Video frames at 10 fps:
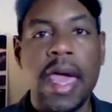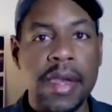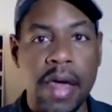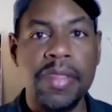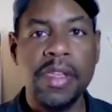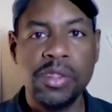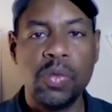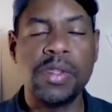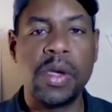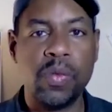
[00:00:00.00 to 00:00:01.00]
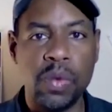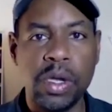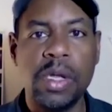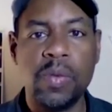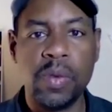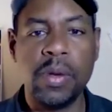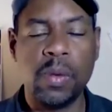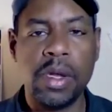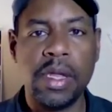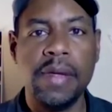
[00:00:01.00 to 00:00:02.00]
Now, this was a really, really,
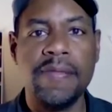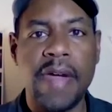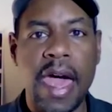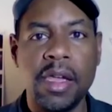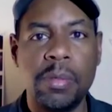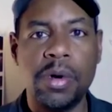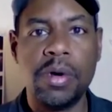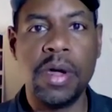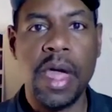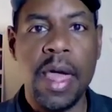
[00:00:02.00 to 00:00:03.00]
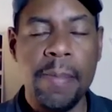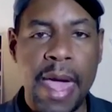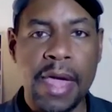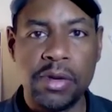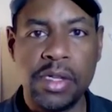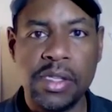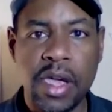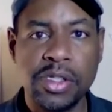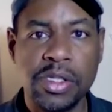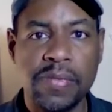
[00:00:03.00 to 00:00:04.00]
really valuable panel
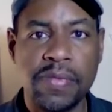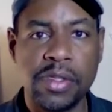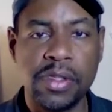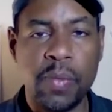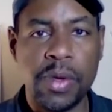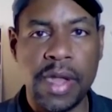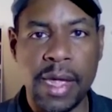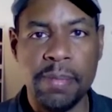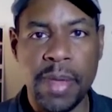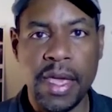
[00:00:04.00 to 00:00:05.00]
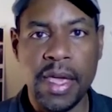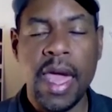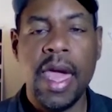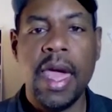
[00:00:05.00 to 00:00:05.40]
discussion for someone like me,